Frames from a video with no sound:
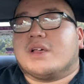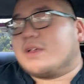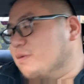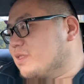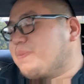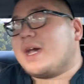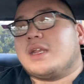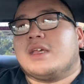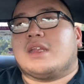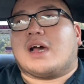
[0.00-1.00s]
with the pad
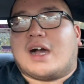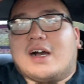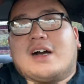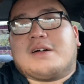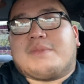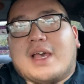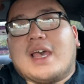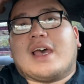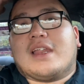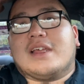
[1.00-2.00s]
in, my
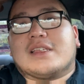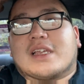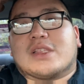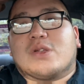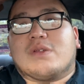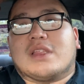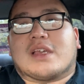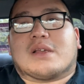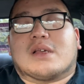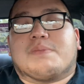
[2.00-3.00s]
head is like literally
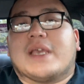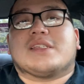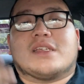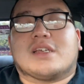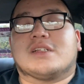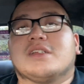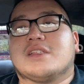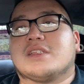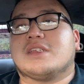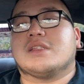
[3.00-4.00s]
like basically touching
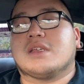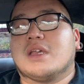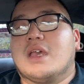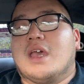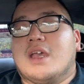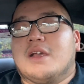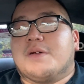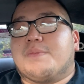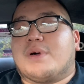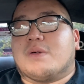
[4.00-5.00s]
the ceiling,
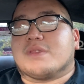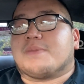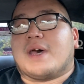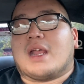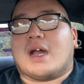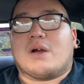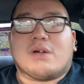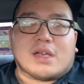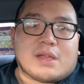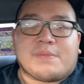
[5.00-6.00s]
but with the pad
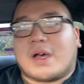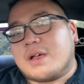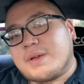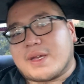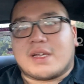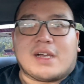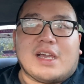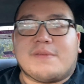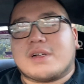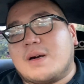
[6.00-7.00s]
out, I
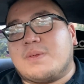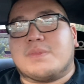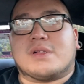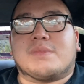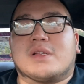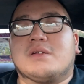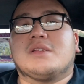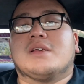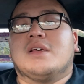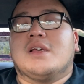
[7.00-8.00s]
have a couple millimeters.
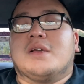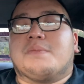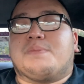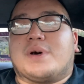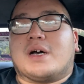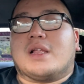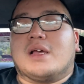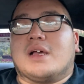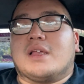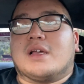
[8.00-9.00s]
But
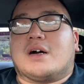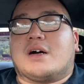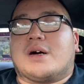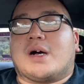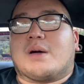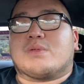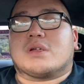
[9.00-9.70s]
I'm gonna